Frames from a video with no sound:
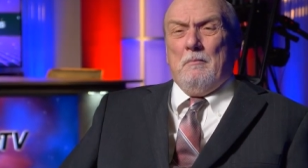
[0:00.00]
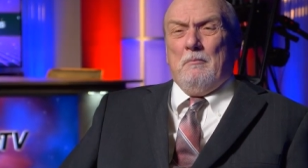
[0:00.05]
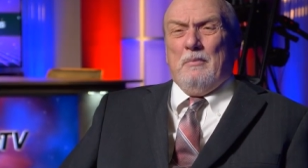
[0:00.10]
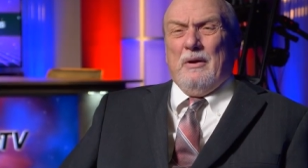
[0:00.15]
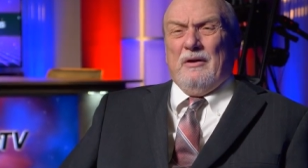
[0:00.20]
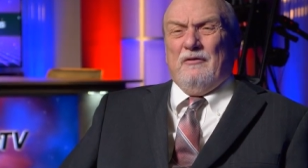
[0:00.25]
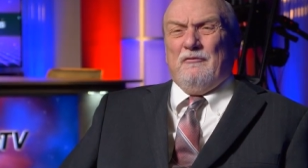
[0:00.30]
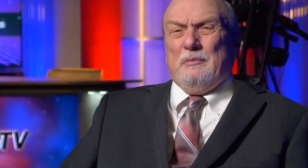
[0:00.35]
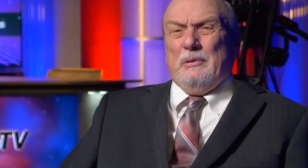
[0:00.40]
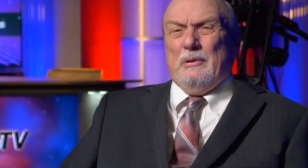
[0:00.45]

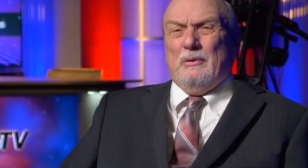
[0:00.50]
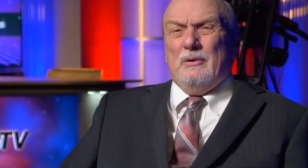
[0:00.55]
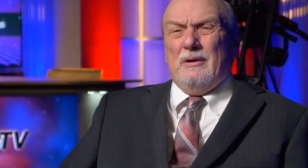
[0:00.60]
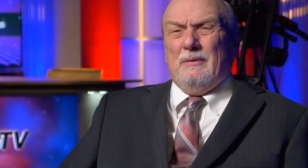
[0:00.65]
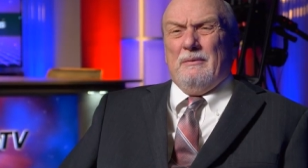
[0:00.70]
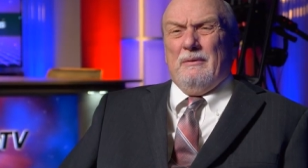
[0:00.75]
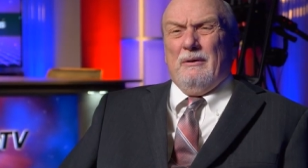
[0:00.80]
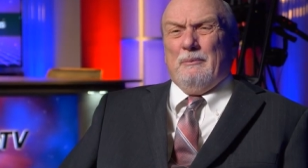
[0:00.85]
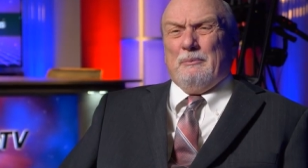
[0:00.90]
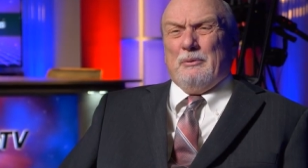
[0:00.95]
But if
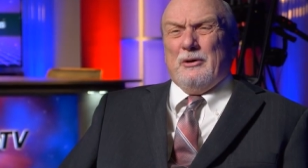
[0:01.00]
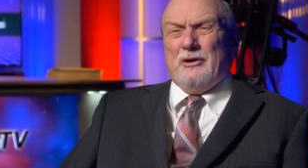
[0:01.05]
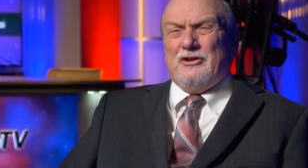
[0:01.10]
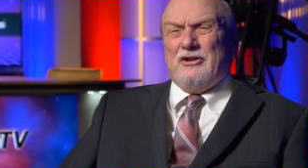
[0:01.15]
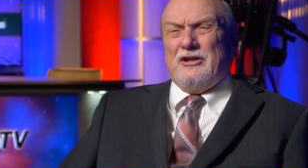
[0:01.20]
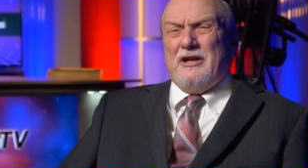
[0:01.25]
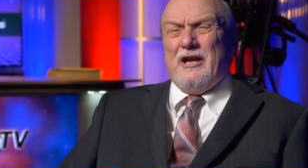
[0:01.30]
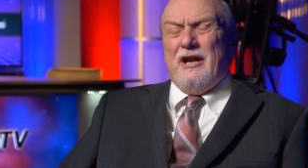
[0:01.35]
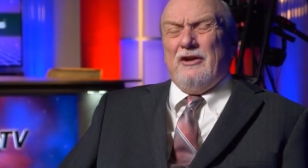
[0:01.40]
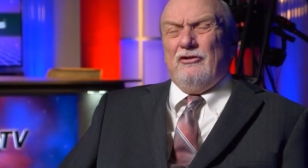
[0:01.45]
pure
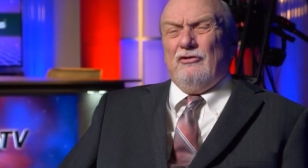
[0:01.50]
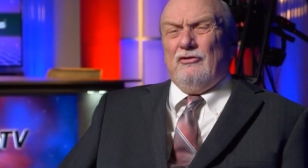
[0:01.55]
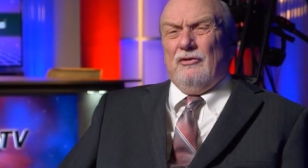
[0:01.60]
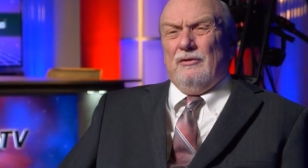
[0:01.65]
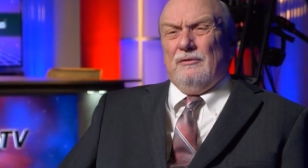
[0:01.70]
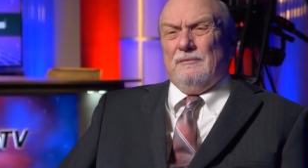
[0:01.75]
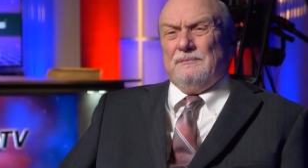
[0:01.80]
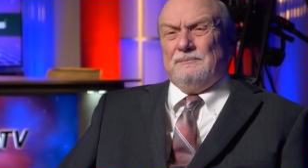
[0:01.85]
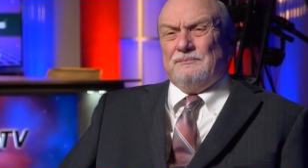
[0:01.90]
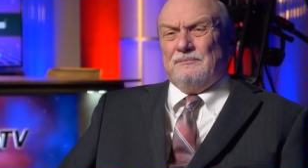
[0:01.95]

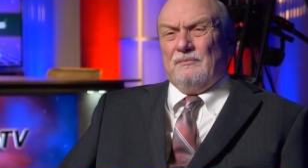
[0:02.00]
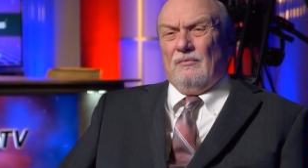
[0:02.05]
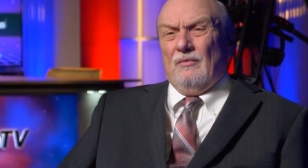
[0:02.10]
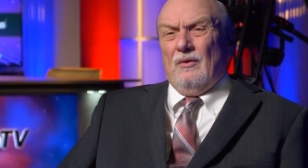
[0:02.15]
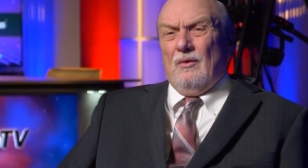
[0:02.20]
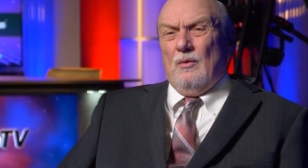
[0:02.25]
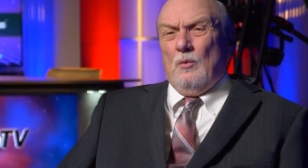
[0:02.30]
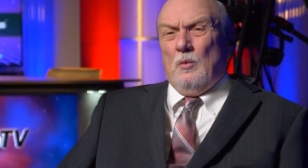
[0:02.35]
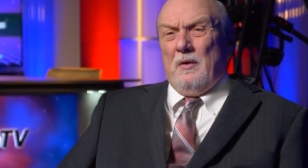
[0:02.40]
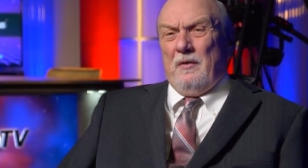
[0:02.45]
appreciation
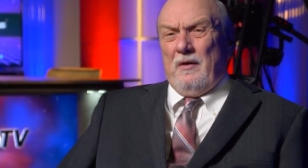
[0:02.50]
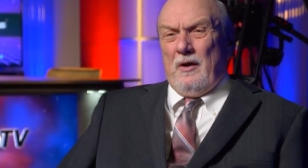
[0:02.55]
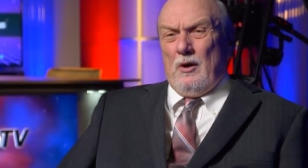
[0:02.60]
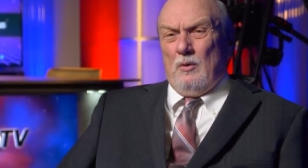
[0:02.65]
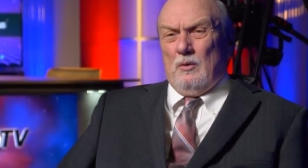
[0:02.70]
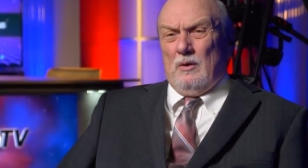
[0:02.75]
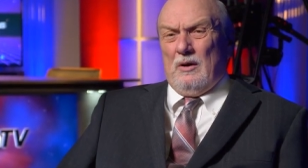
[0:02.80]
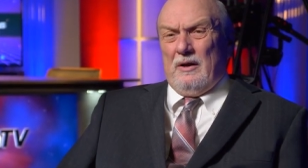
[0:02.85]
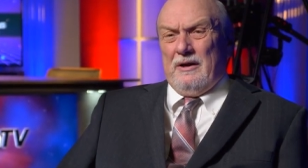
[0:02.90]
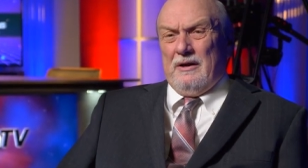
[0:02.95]
were the
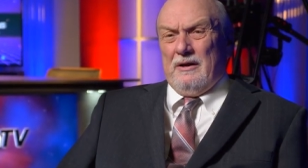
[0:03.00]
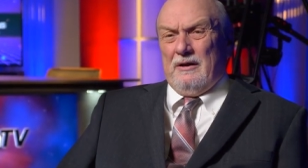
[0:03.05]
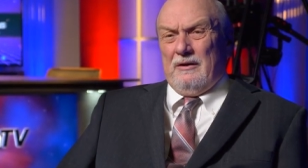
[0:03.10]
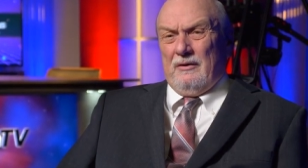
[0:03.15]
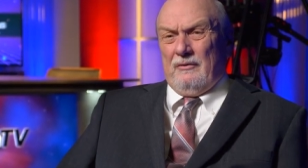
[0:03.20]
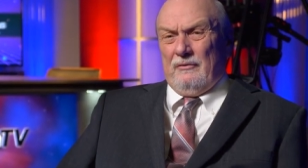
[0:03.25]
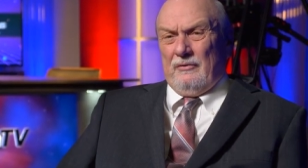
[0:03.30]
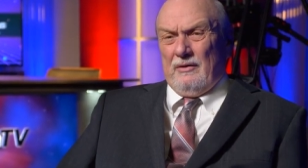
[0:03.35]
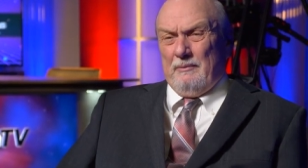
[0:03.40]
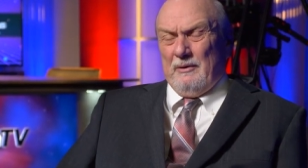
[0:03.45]
only
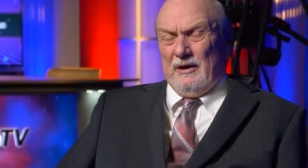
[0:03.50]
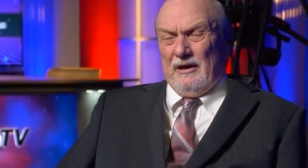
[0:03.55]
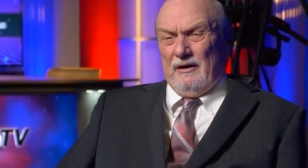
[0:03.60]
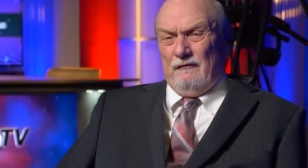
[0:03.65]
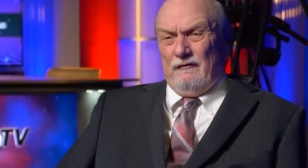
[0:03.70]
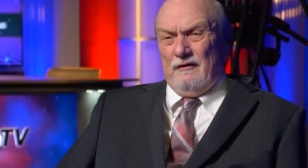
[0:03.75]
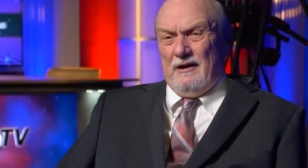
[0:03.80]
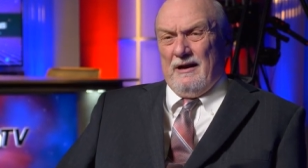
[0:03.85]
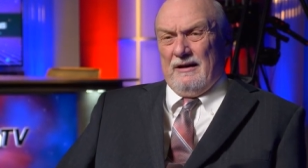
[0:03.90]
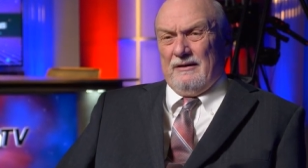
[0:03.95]
contributing
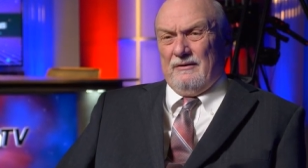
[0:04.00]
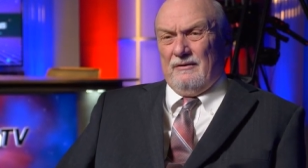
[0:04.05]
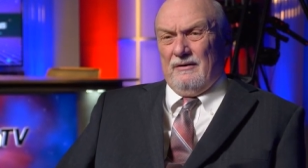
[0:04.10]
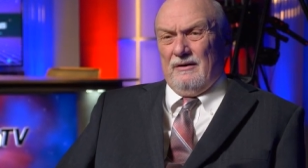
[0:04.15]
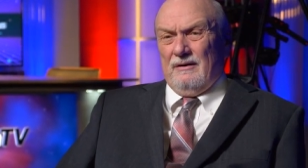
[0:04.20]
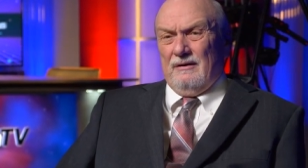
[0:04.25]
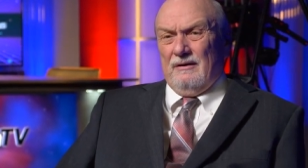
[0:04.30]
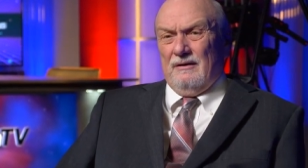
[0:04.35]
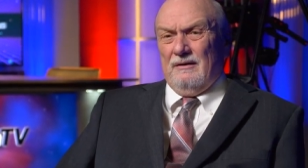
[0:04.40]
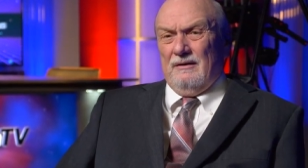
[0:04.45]

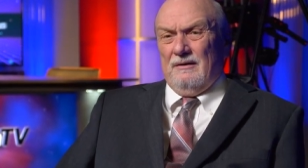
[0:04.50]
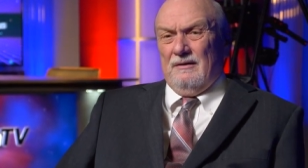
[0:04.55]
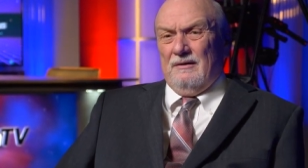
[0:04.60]
factor,